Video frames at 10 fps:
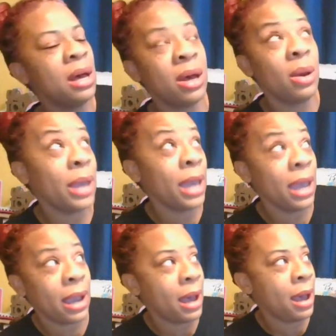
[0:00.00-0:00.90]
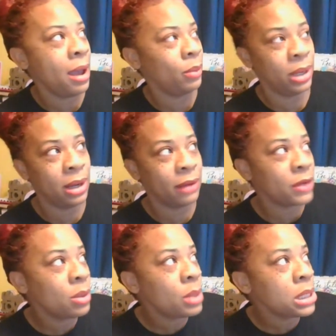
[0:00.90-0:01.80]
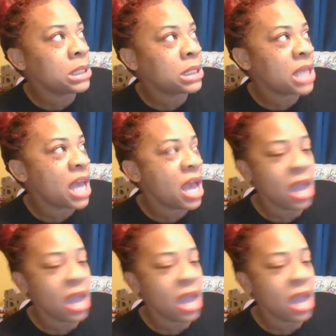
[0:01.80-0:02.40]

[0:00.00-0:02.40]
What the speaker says: Okay, Kai, whatever you want to say.